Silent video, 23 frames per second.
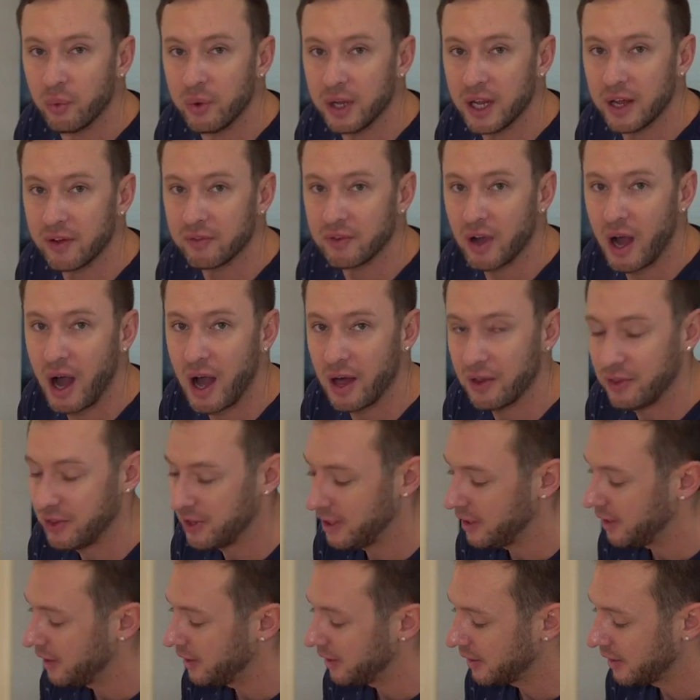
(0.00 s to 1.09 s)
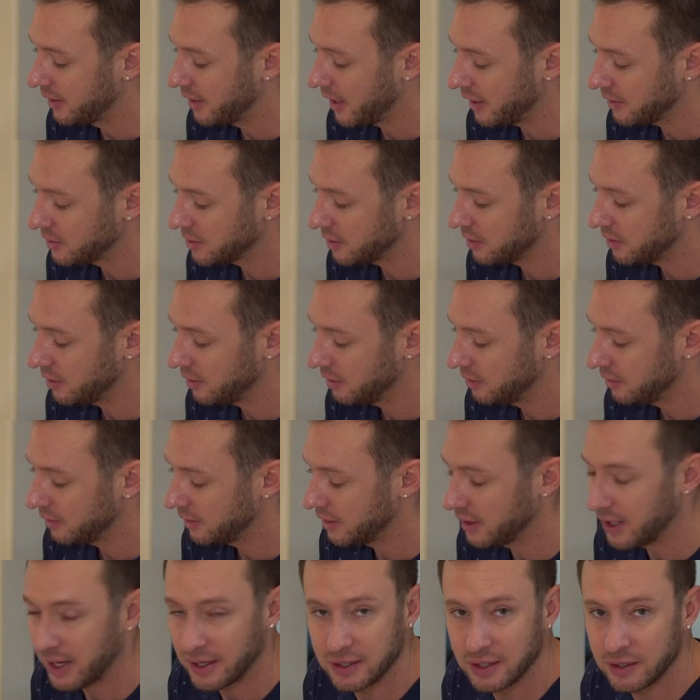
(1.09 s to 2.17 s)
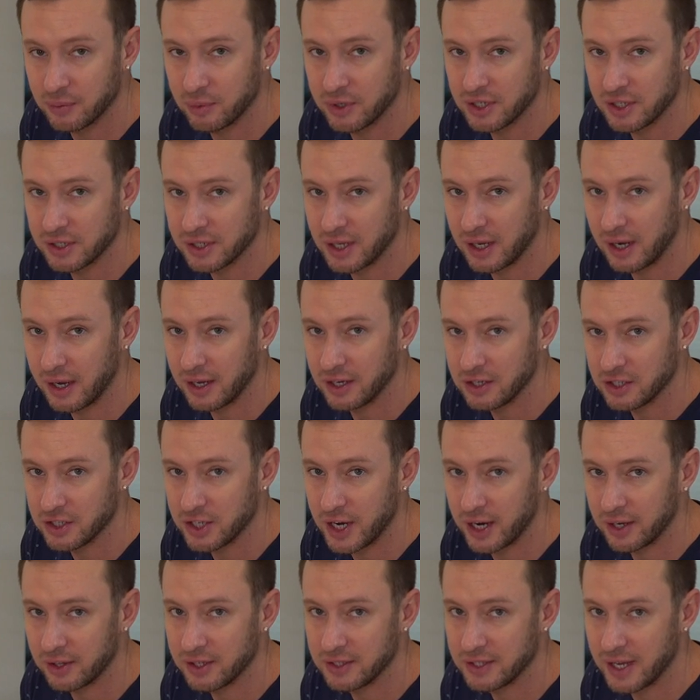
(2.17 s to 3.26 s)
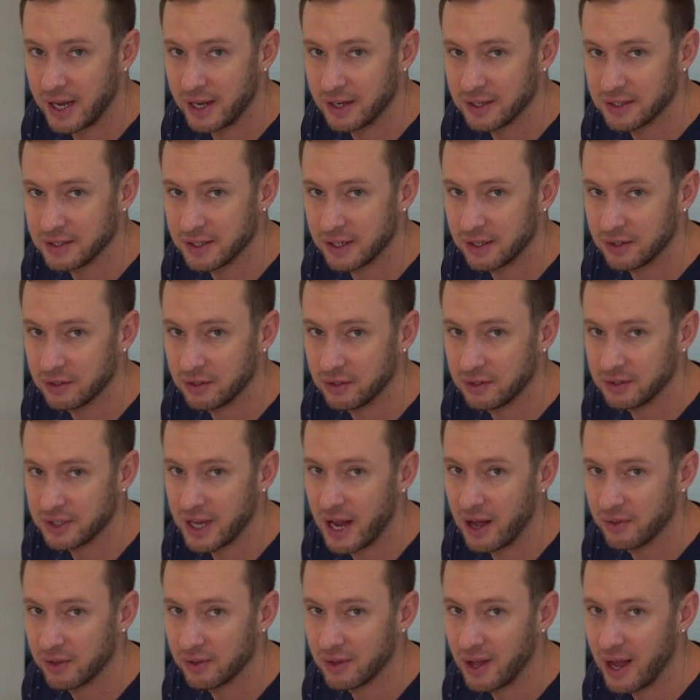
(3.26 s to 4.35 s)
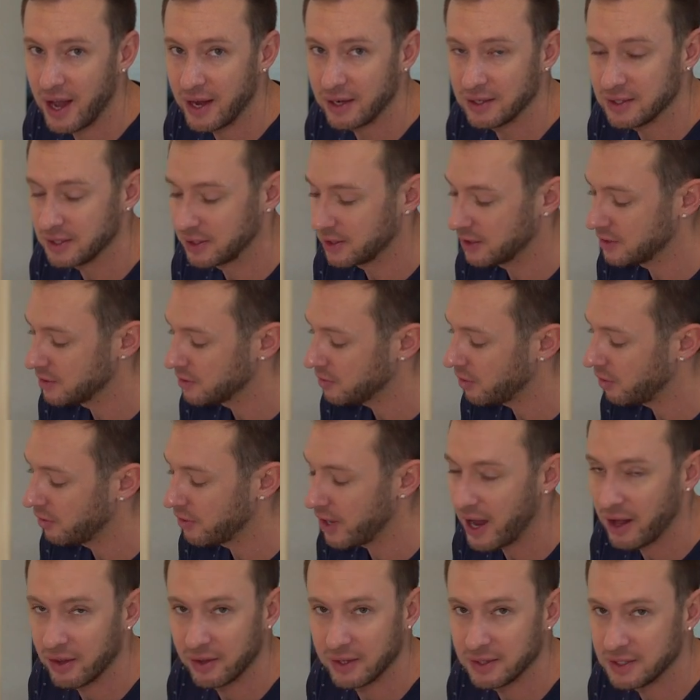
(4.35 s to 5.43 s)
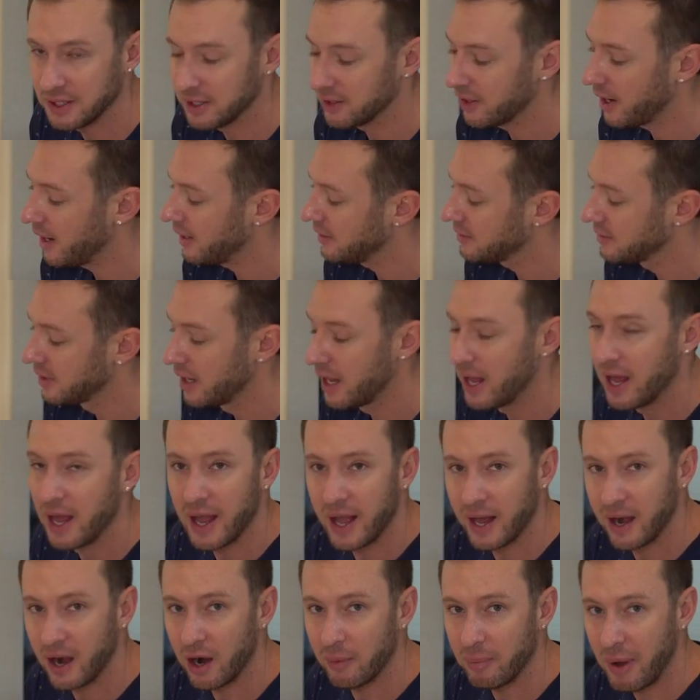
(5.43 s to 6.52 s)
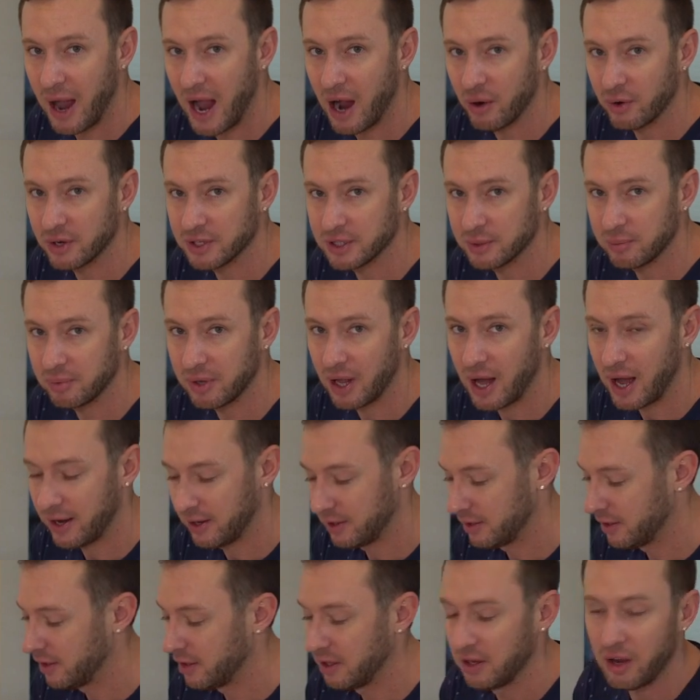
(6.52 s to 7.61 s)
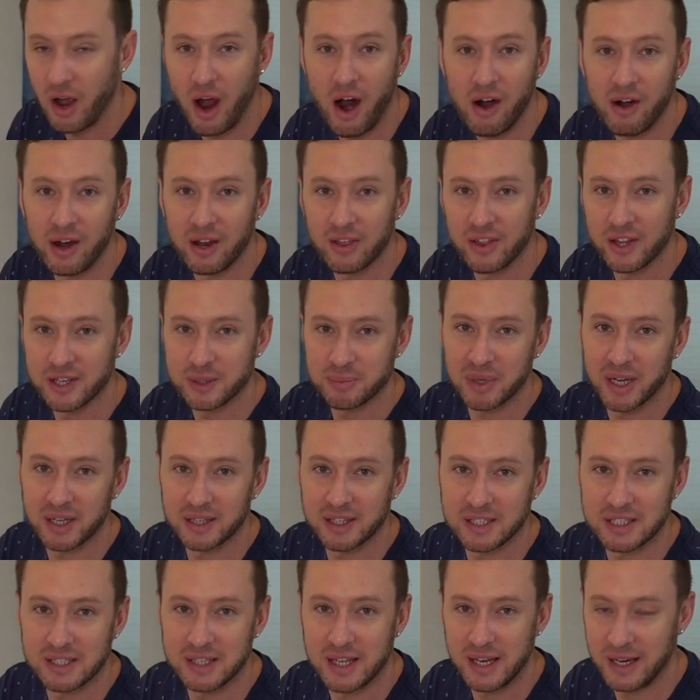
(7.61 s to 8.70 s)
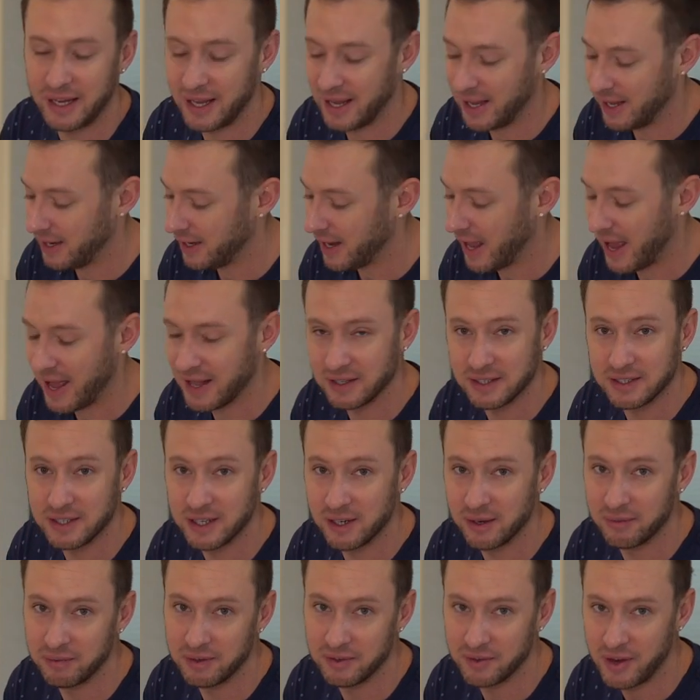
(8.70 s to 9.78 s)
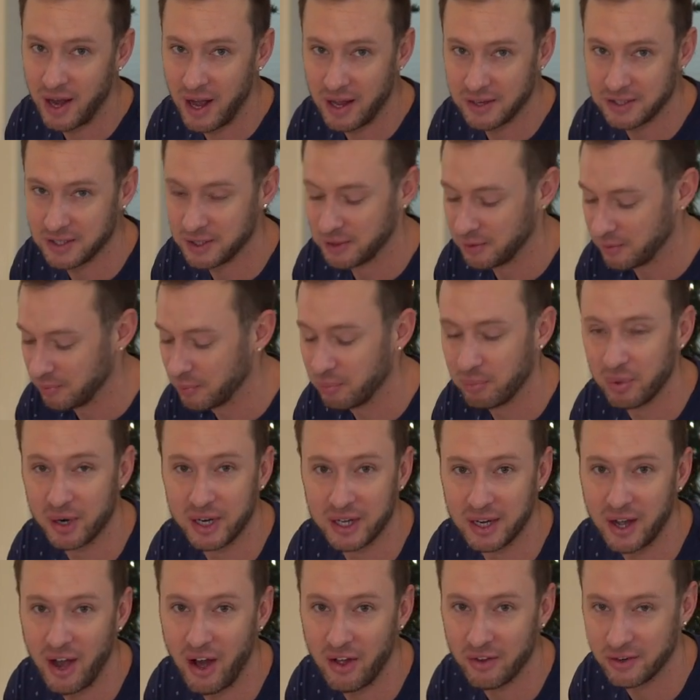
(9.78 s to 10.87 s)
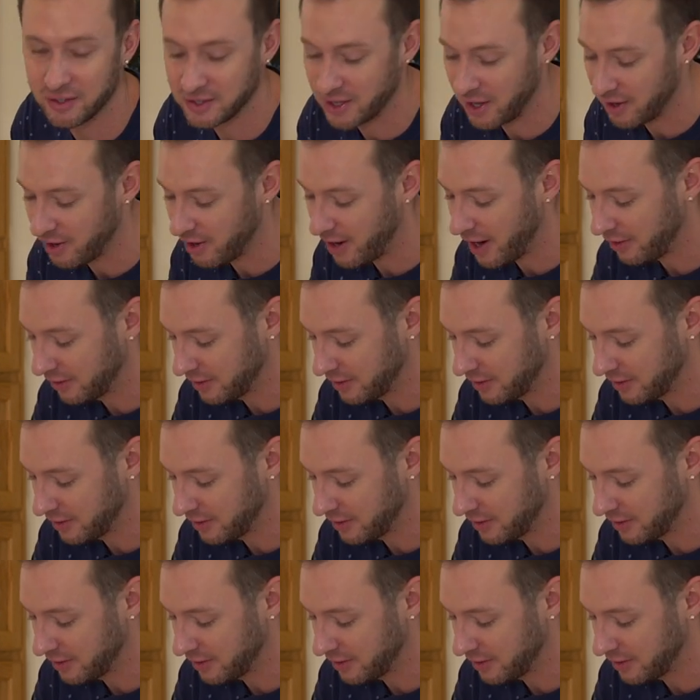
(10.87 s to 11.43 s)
We have got the connector connected, which is going to inject the data signal down the line to control the LED lights, and our power supply. All right, let's plug this thing in and see if we've got some pretty colors on our